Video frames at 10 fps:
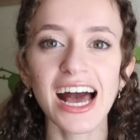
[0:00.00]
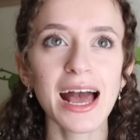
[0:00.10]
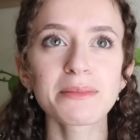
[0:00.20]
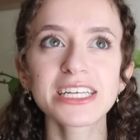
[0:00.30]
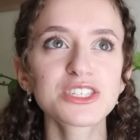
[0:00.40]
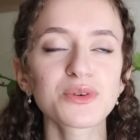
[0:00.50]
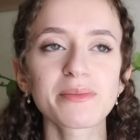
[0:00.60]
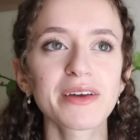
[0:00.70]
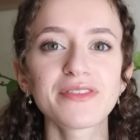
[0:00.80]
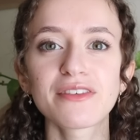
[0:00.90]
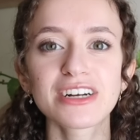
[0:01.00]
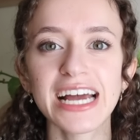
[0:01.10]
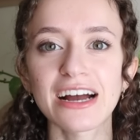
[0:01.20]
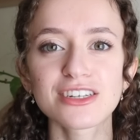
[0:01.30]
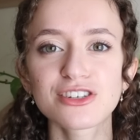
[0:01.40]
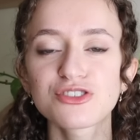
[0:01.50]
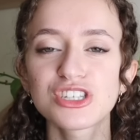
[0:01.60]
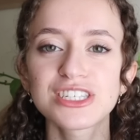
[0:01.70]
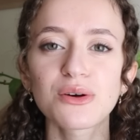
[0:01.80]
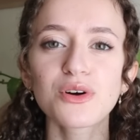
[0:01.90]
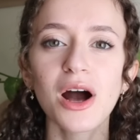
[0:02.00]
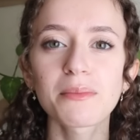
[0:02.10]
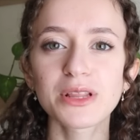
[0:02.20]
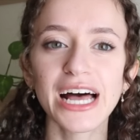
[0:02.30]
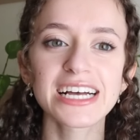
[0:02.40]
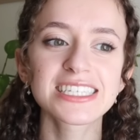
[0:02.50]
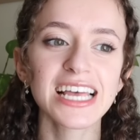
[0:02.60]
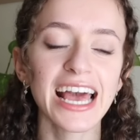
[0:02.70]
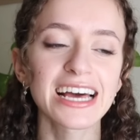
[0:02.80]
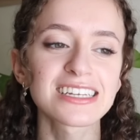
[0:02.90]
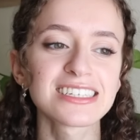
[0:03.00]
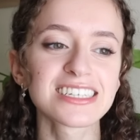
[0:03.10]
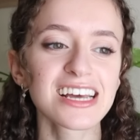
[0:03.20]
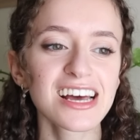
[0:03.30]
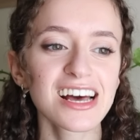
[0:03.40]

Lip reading: Emily is one of my favorite characters. She's so complex and